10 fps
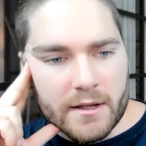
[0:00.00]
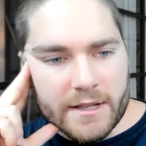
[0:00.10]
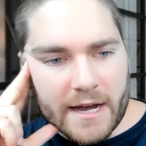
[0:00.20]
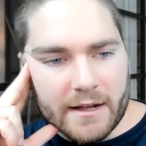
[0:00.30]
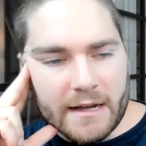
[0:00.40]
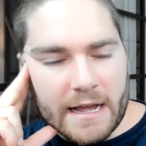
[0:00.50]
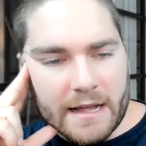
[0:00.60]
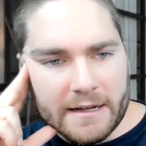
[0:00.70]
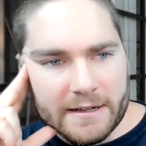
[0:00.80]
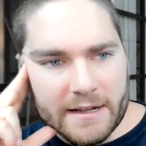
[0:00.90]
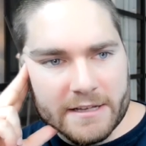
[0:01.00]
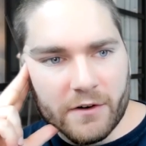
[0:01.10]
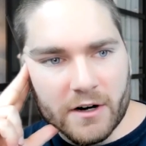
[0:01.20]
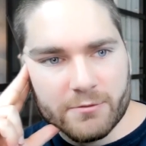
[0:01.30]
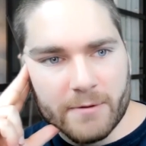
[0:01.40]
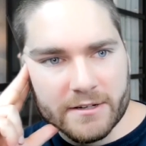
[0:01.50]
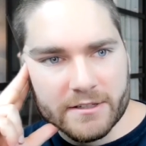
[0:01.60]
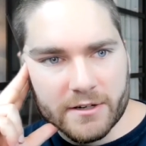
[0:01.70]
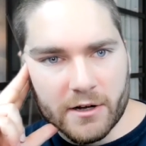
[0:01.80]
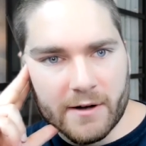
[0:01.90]
yeah I, as far as
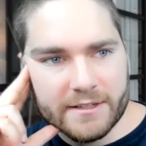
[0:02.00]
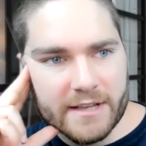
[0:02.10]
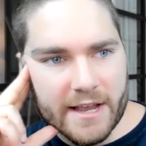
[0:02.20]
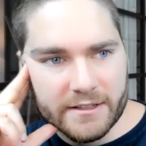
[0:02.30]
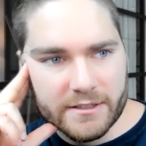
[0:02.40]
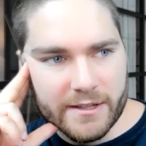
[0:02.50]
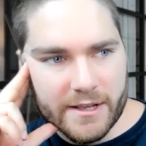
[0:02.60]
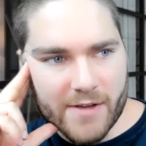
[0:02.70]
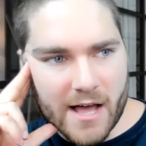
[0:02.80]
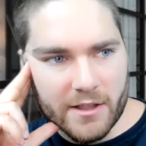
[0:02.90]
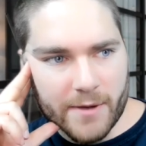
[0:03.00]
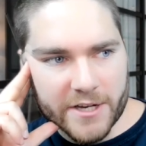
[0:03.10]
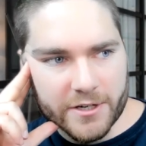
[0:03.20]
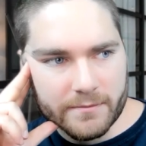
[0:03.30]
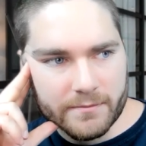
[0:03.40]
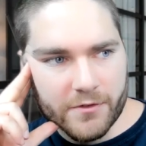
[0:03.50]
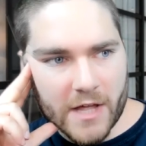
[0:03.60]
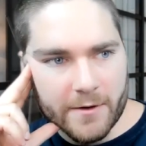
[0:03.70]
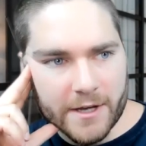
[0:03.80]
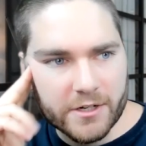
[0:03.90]
risks go i say it's the valuation the
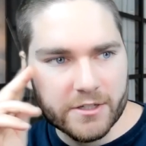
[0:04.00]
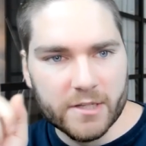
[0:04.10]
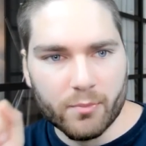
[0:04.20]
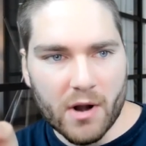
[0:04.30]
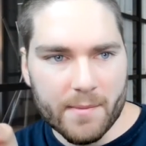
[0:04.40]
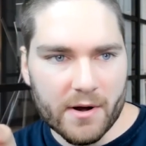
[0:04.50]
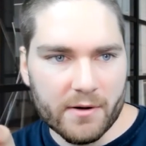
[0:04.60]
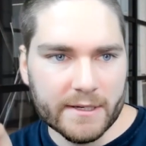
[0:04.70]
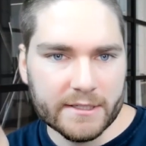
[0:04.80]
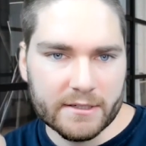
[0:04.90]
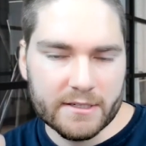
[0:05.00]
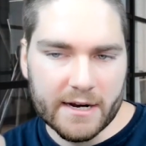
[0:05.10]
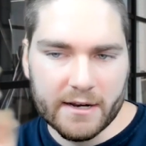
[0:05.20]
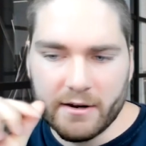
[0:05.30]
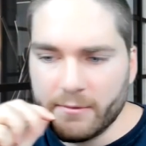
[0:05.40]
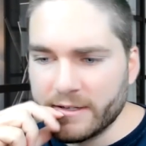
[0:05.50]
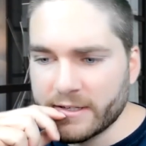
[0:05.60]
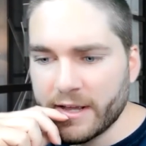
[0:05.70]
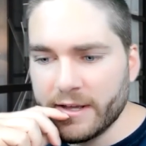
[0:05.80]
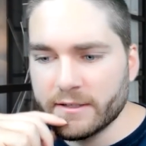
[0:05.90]
valuation is the primary risk secondary
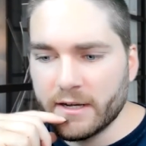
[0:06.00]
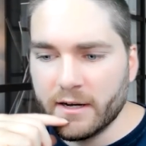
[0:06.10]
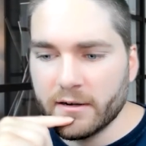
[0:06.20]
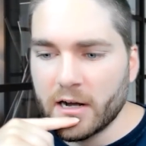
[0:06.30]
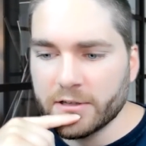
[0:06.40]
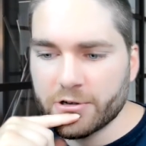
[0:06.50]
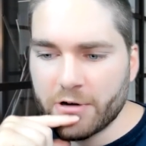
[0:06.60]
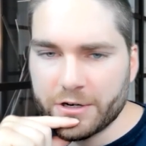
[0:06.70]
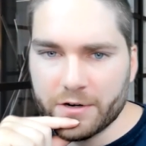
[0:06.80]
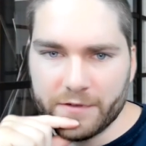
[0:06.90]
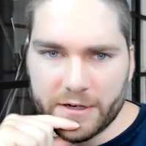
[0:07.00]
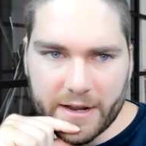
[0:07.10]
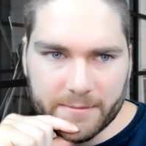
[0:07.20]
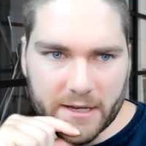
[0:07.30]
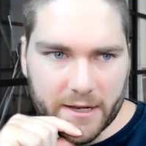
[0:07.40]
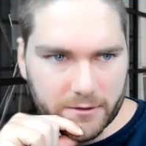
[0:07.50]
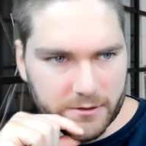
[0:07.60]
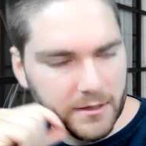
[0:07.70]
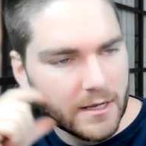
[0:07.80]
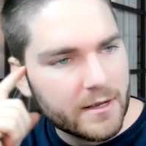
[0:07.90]
risk is uh, concentration of video game
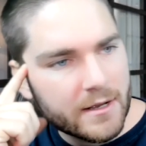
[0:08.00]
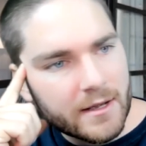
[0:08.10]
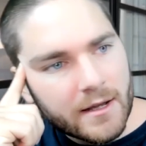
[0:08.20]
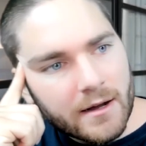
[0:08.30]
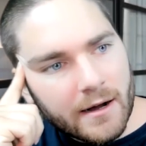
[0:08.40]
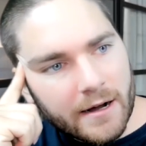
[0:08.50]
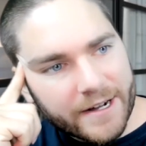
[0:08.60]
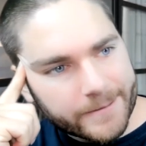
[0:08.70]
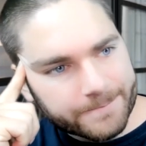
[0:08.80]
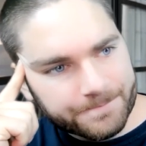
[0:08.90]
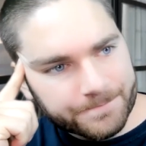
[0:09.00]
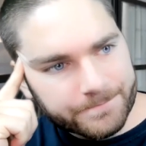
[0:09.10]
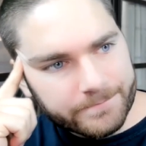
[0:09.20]
titles um,